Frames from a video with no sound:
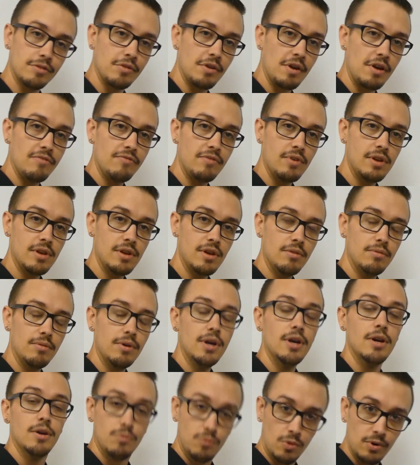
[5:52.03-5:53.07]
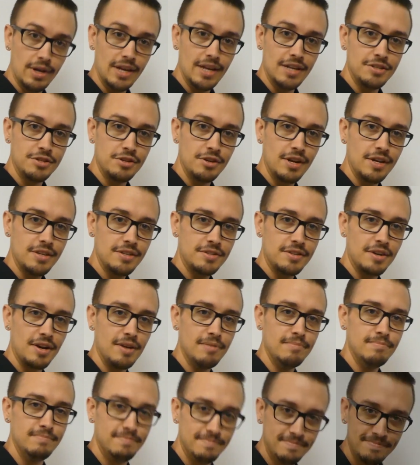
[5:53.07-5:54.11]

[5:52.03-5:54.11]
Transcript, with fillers: great video. We'll catch you next time.